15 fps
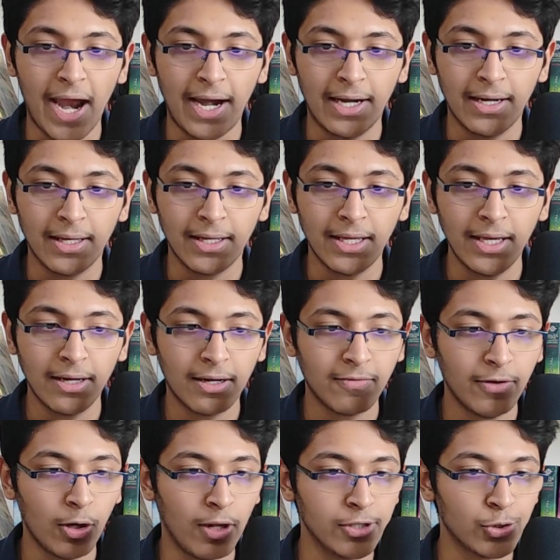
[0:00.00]
And here
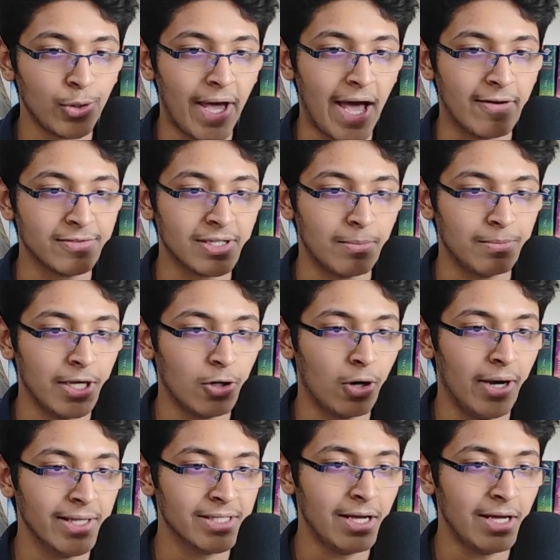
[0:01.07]
we also have something called